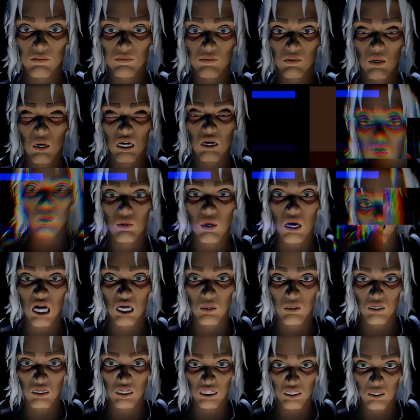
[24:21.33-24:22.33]
Were you
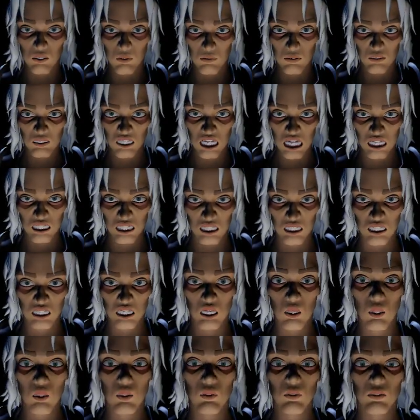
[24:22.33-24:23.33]
worried it was getting
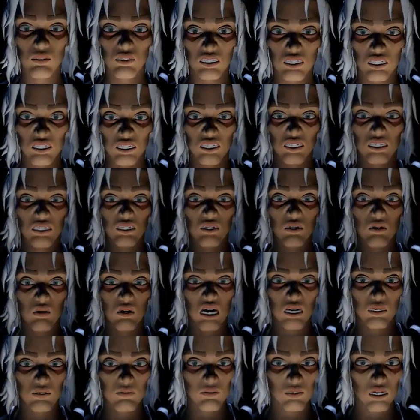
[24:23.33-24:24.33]
cold? Or
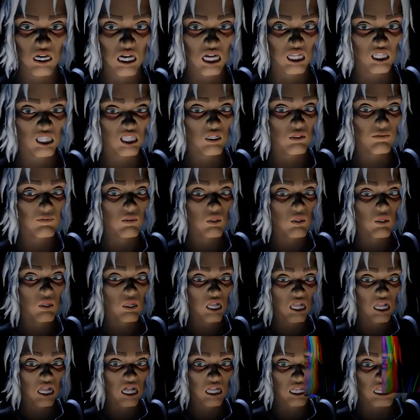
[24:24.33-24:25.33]
unfashionable?
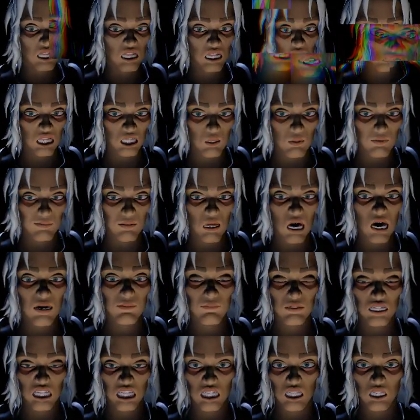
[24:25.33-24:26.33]
You pop
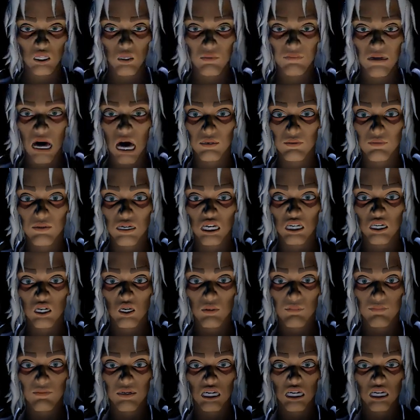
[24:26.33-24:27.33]
the little puppy in your
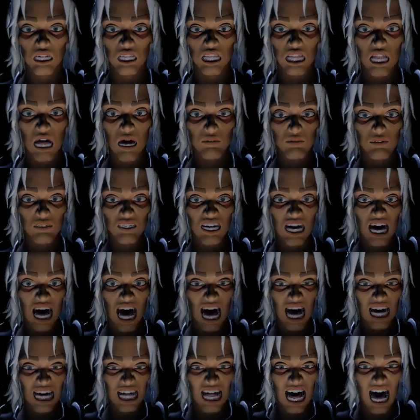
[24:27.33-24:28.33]
big gloves,
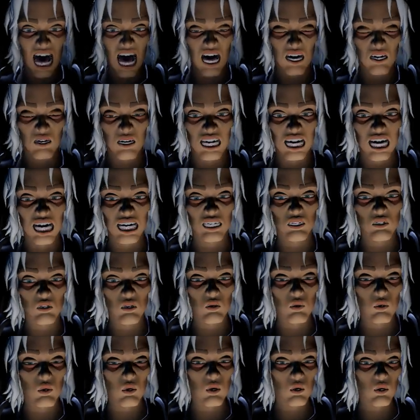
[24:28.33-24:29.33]
and now it
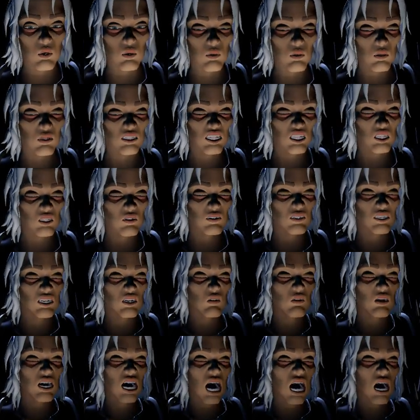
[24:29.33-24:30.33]
crawls along the
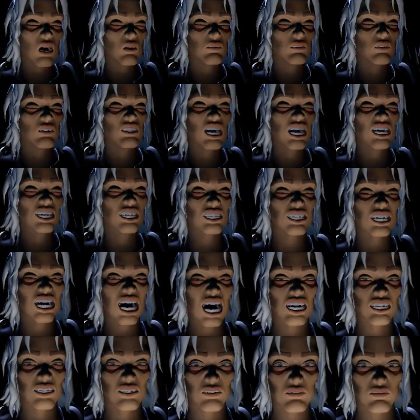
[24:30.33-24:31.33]
ground like a
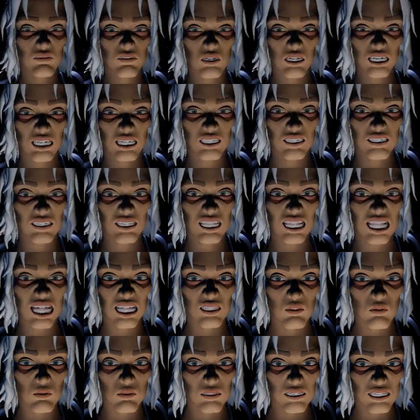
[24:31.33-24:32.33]
10-fingered
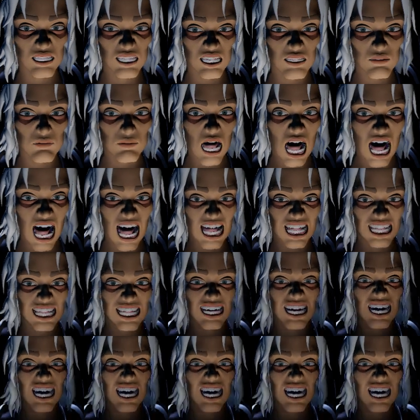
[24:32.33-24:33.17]
leathery spider.